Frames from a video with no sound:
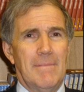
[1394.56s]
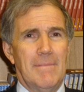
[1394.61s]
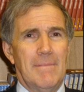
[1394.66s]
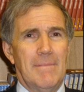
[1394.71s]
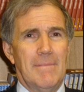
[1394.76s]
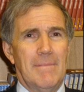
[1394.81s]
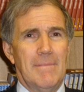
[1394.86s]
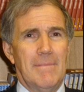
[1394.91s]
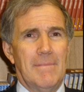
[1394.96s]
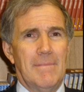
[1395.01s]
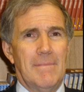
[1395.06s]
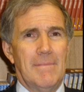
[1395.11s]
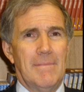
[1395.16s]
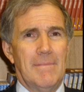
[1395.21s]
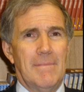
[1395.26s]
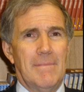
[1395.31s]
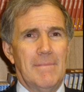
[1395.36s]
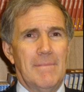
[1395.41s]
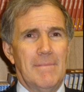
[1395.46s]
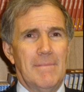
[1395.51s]

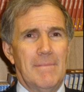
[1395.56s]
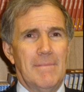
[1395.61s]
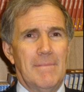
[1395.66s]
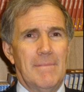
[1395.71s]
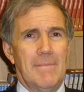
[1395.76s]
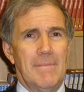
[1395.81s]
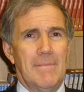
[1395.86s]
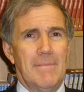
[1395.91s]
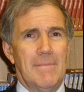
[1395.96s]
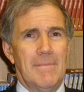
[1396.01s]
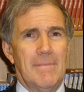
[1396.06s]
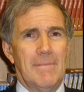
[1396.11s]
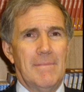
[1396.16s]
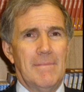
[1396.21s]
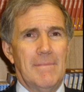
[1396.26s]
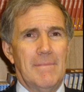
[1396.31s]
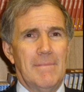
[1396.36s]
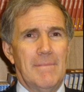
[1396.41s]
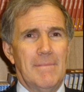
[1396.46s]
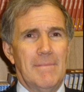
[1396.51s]

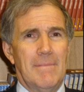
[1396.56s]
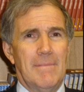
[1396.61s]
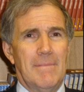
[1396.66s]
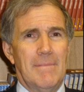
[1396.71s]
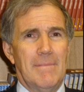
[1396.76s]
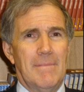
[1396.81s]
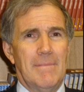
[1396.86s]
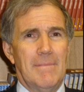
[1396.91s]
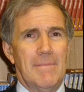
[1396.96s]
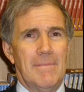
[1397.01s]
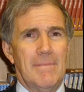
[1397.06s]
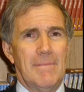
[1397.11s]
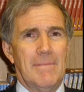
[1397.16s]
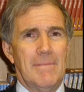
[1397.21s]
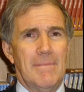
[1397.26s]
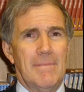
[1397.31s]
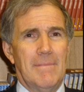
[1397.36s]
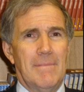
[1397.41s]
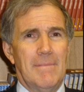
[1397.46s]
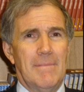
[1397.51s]

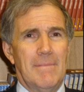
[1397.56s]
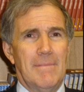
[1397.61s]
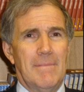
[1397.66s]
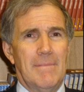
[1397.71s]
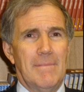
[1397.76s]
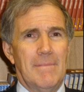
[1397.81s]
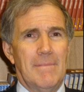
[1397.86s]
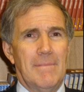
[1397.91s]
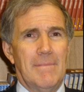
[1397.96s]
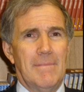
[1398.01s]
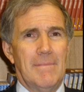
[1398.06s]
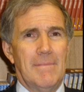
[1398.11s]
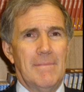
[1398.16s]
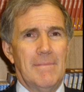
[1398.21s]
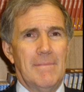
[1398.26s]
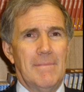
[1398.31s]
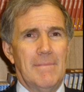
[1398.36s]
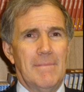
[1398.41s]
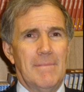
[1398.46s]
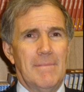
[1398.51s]
(no lip movement)